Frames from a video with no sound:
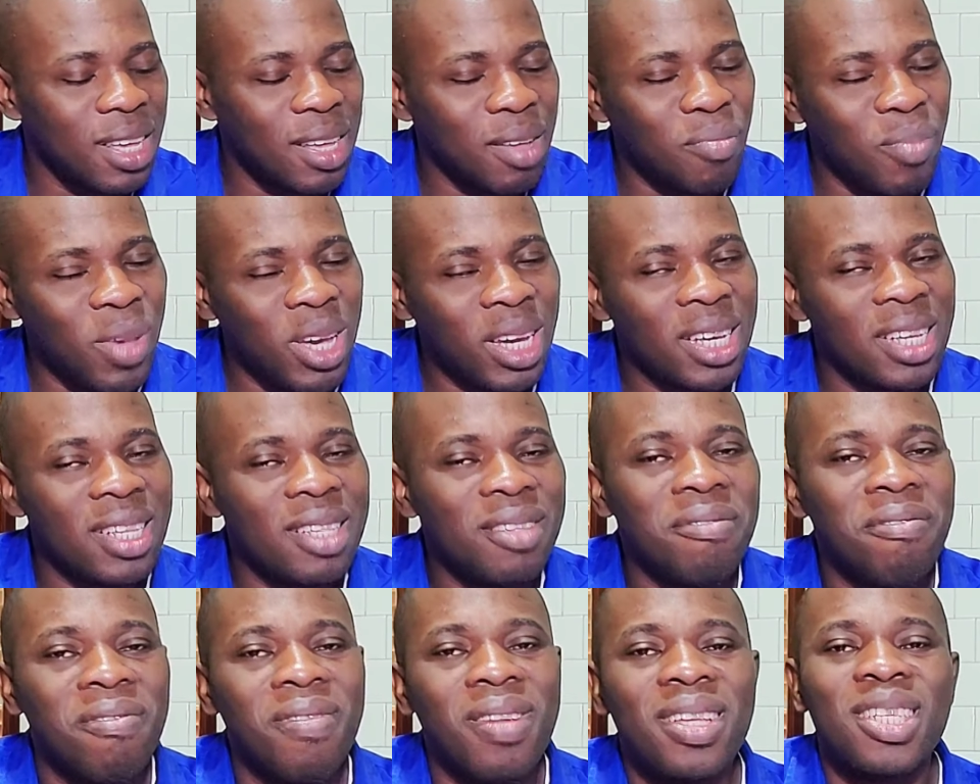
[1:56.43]
Make
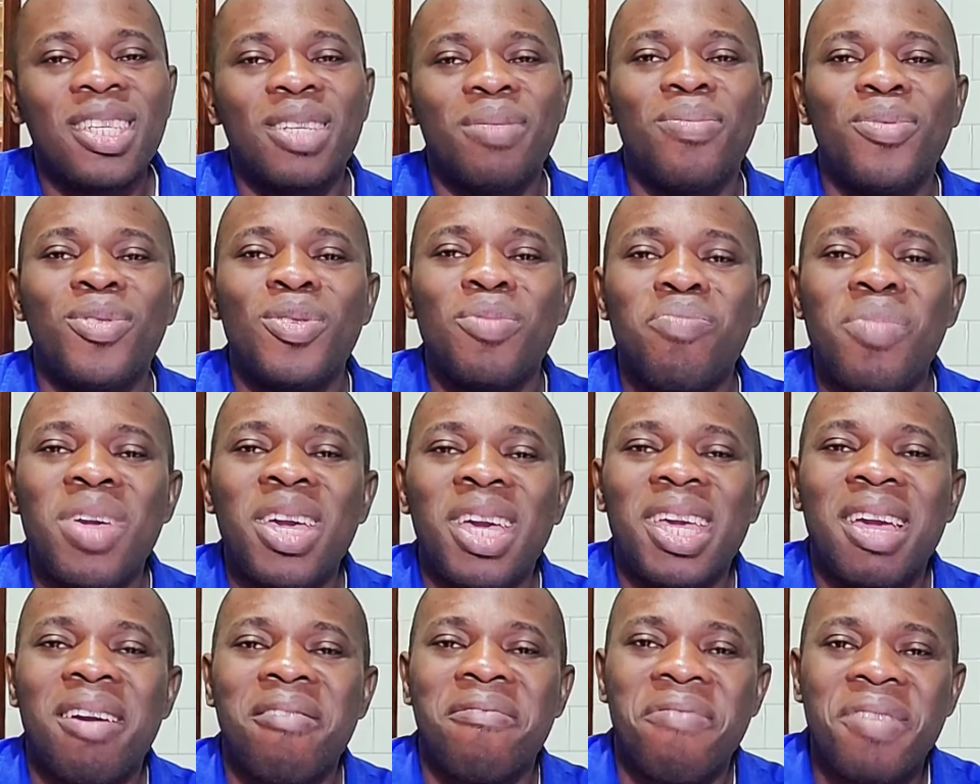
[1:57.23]
it flexible,
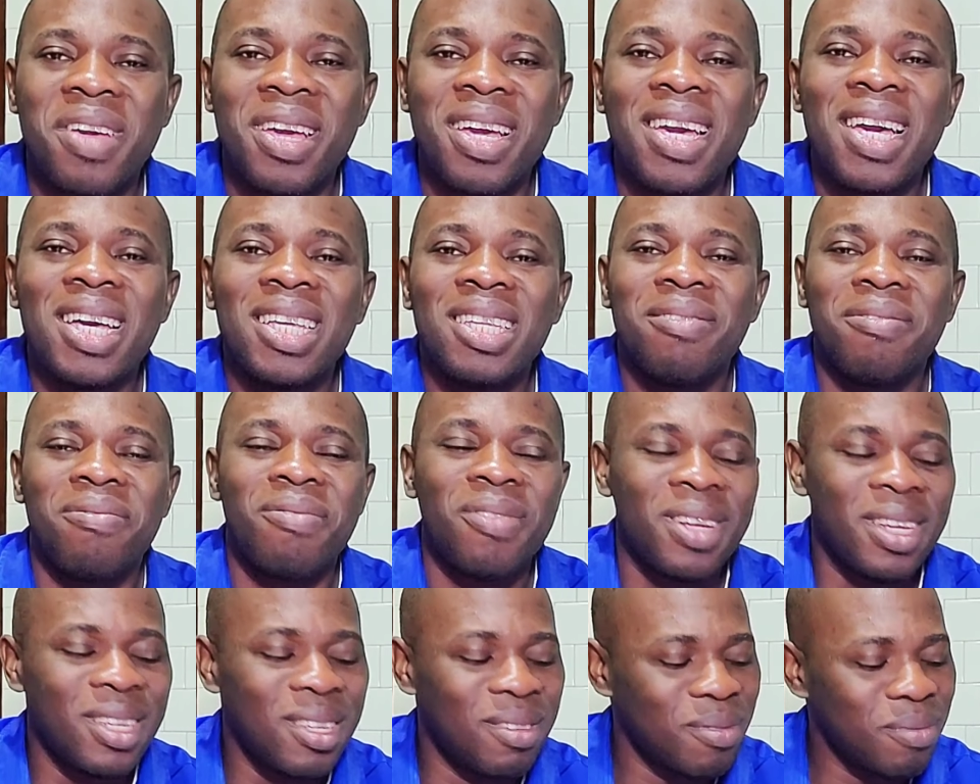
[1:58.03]
make your fingers
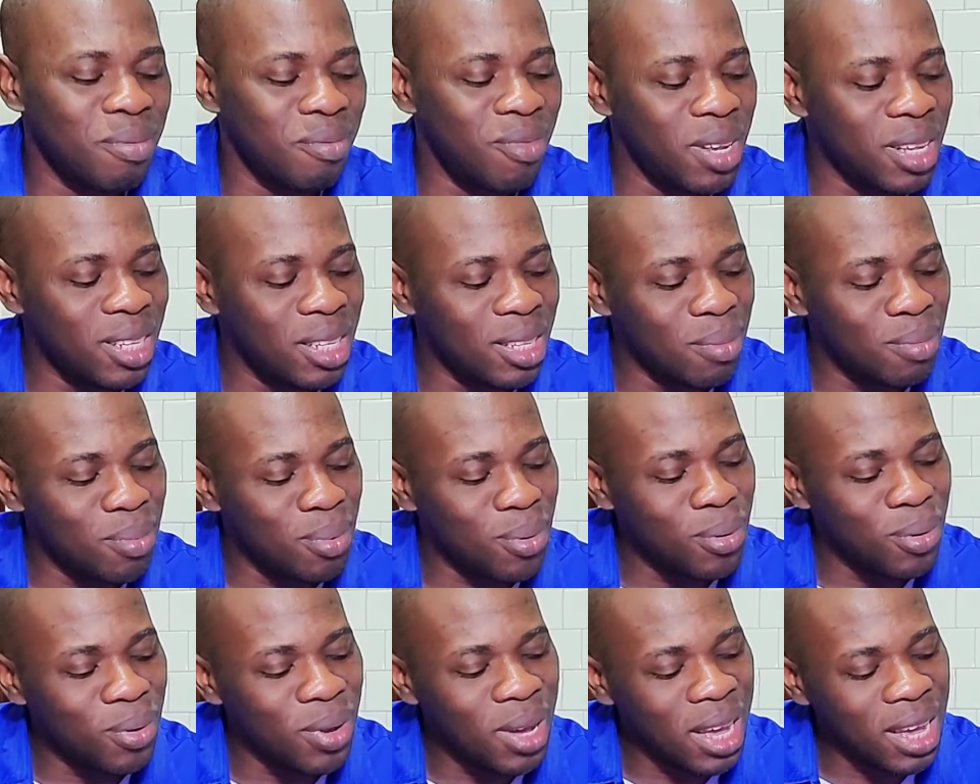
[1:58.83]

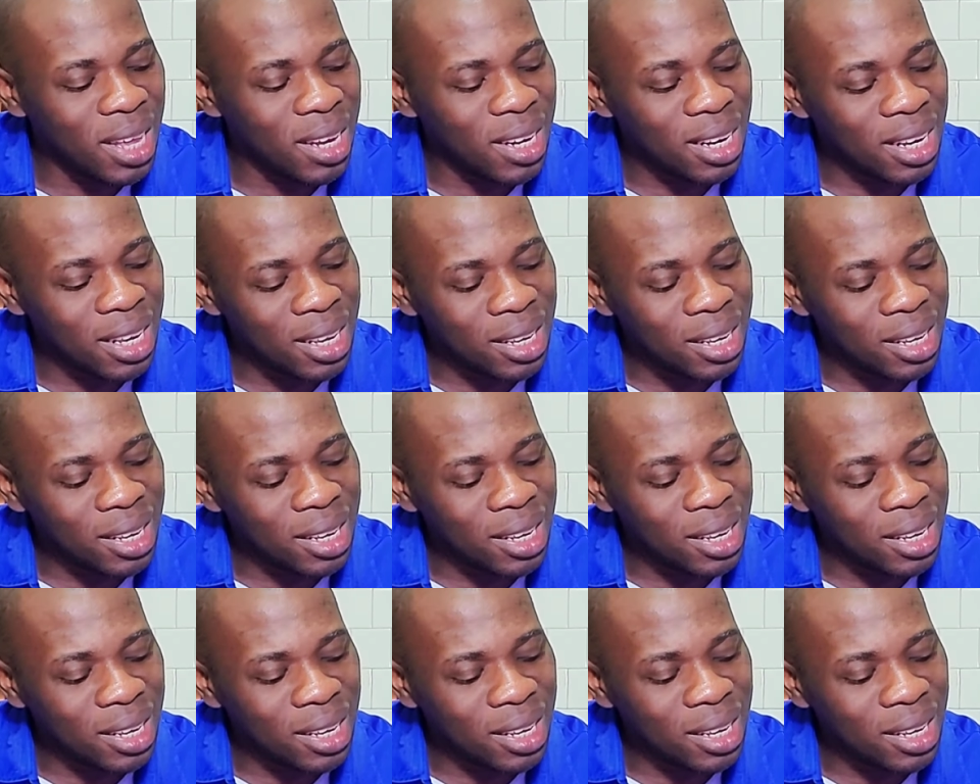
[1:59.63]
flexible, and